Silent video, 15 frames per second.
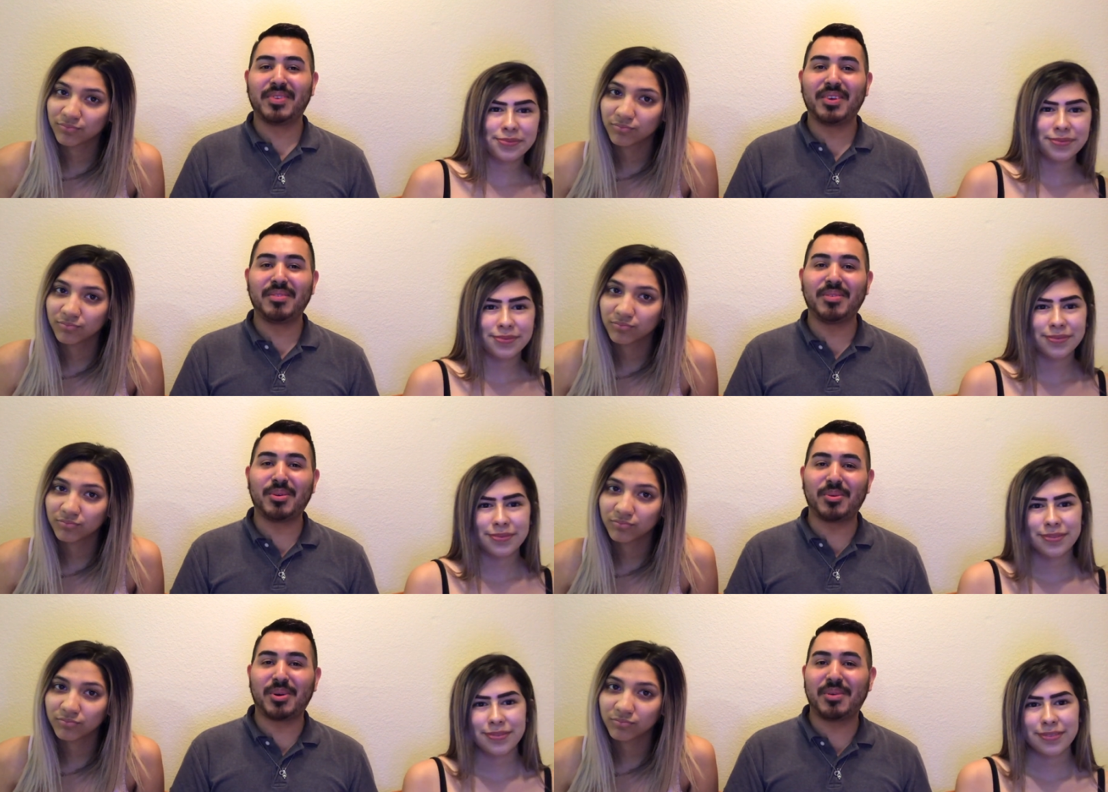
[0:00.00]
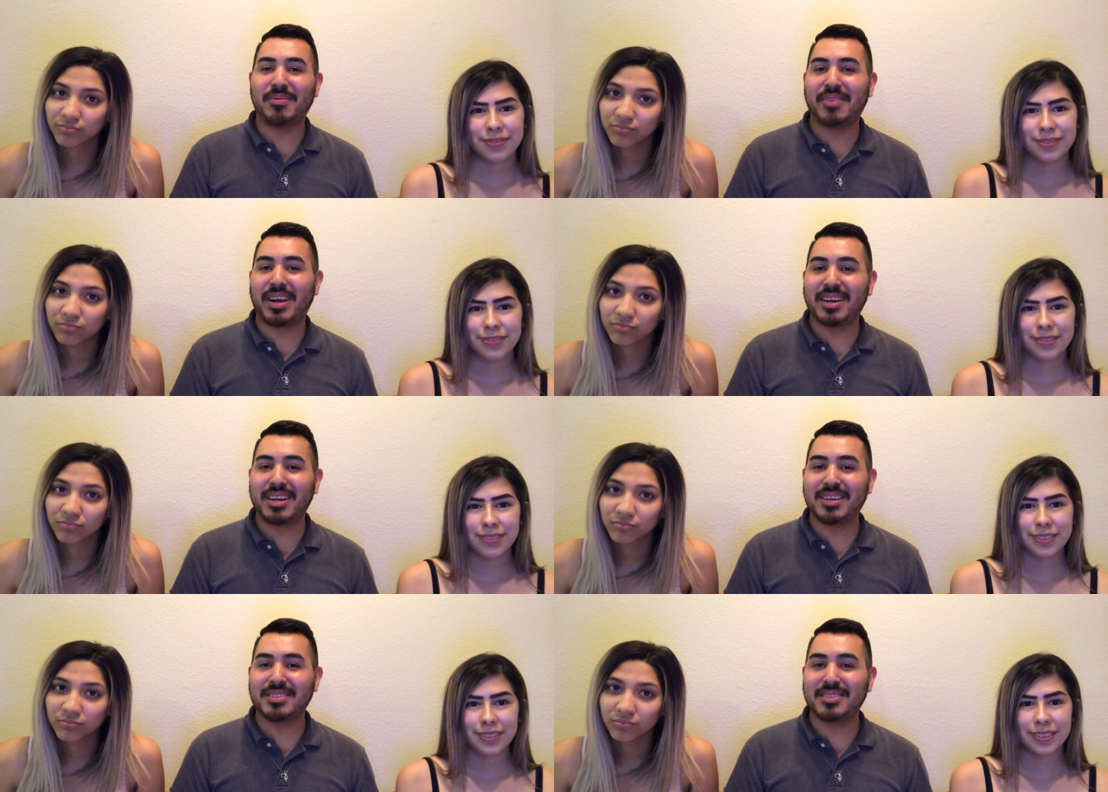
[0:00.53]
Speaker 1: if you want to
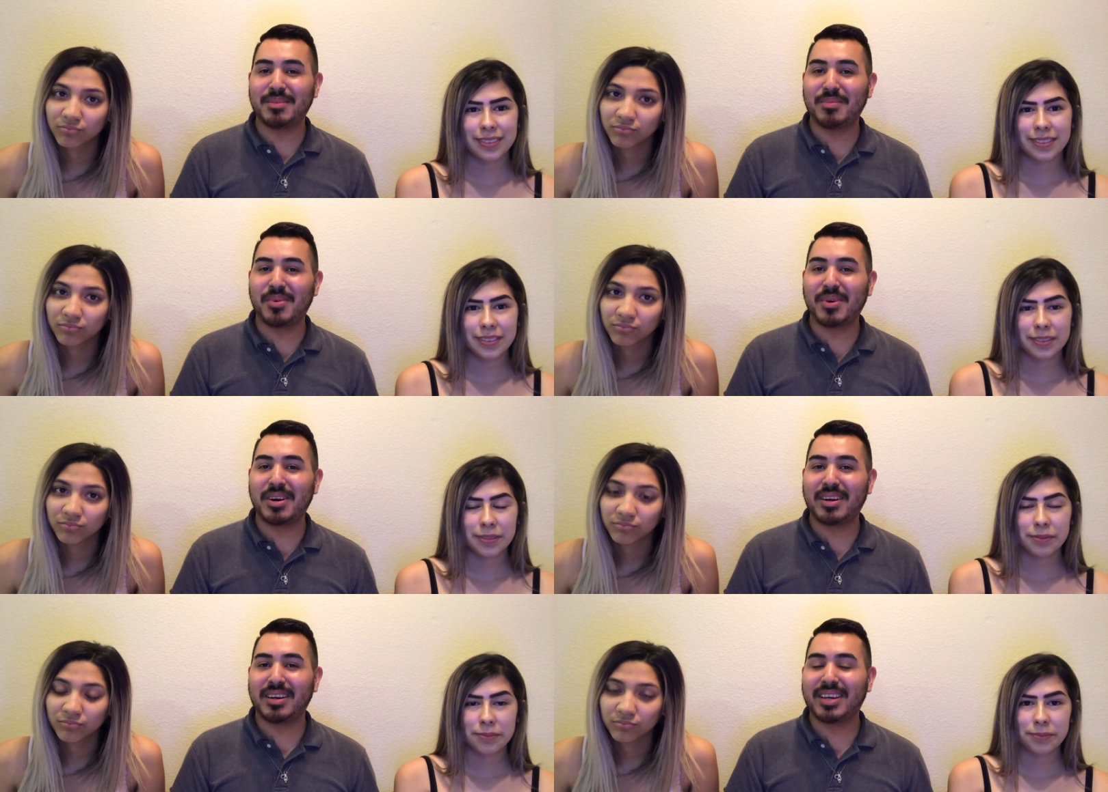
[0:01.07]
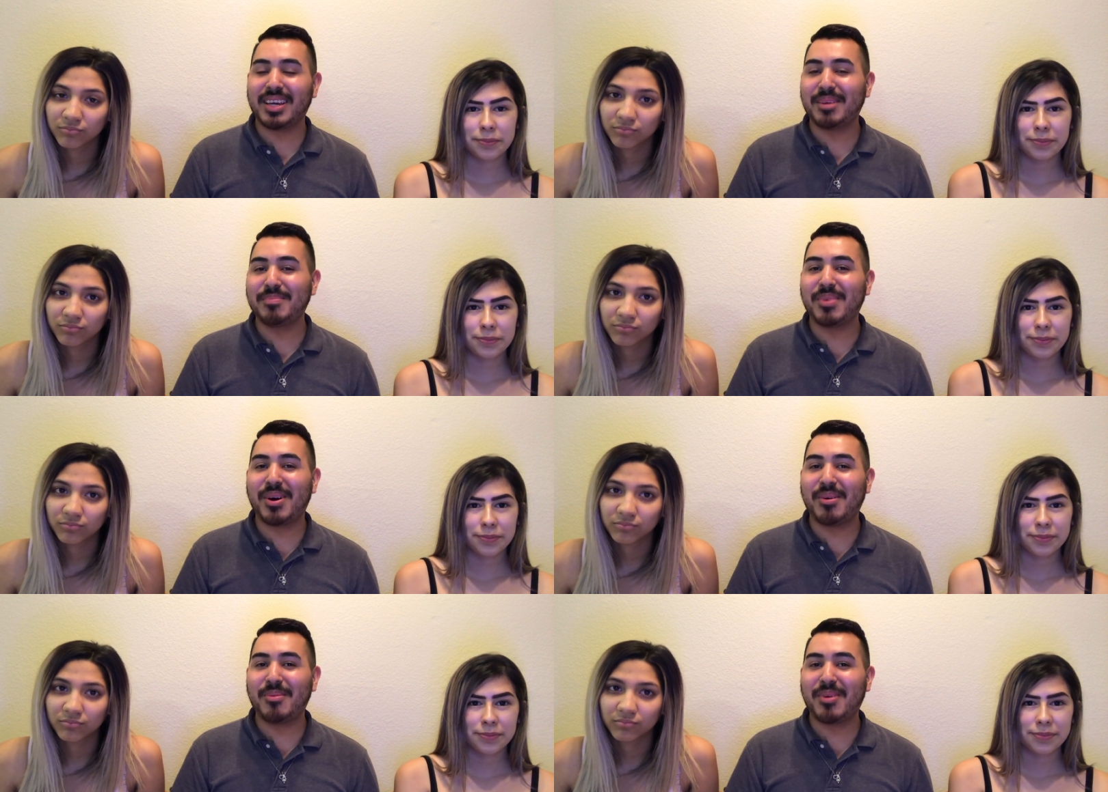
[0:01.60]
find out some more, keep
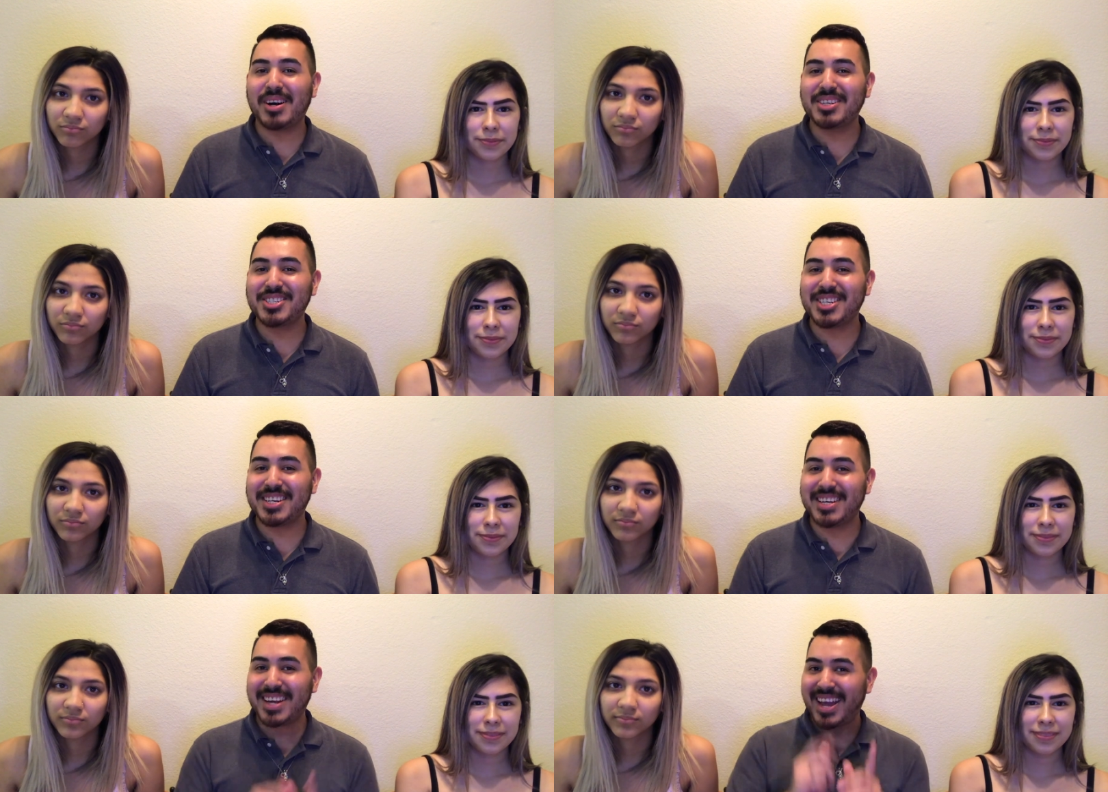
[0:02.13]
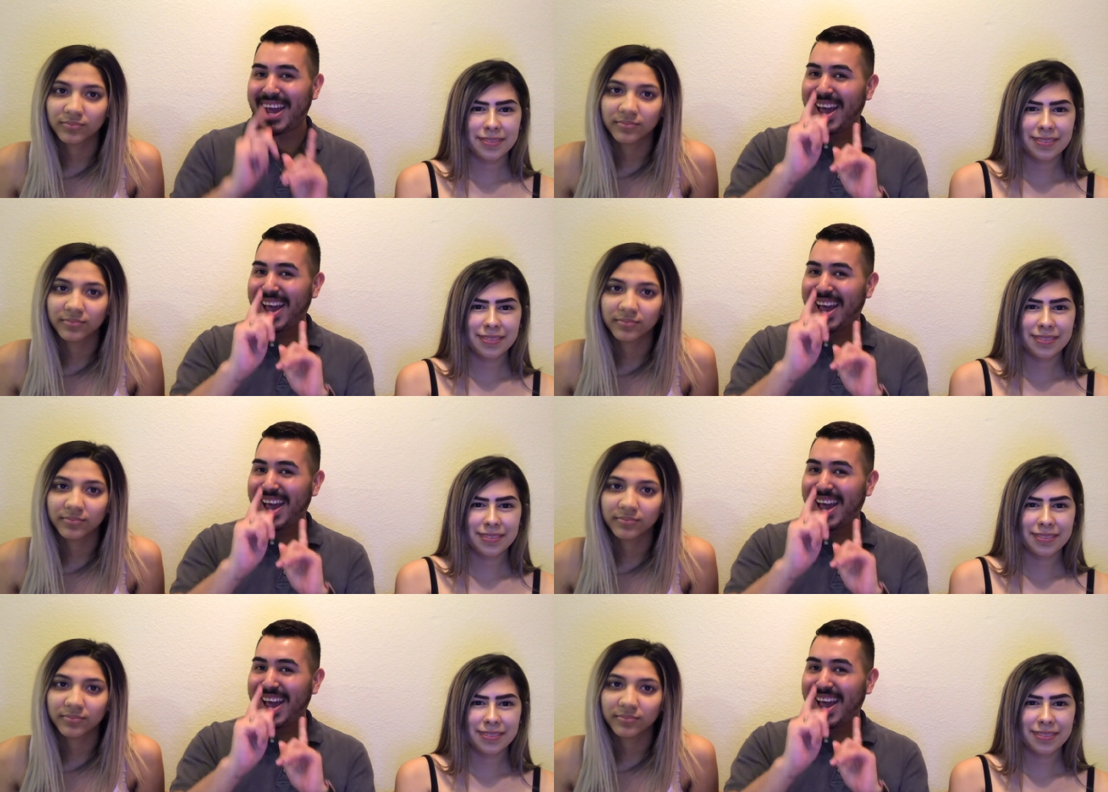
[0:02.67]
on watching.